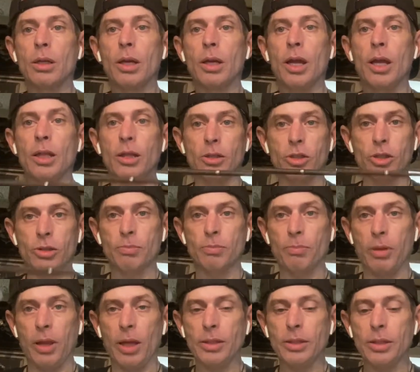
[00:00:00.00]
in this
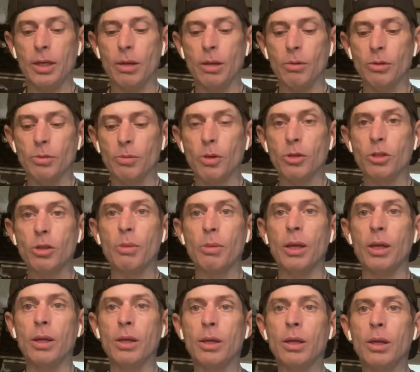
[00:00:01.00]
place that it was supposed to
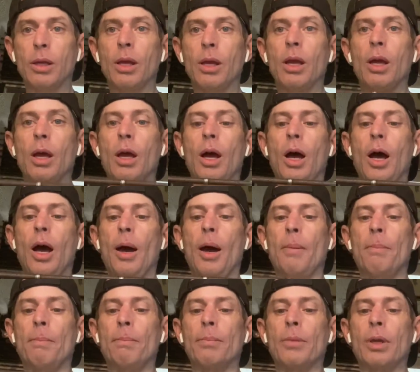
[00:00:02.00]
be
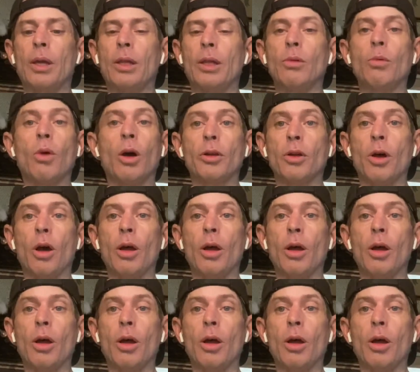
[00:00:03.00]
um, in the wand hall.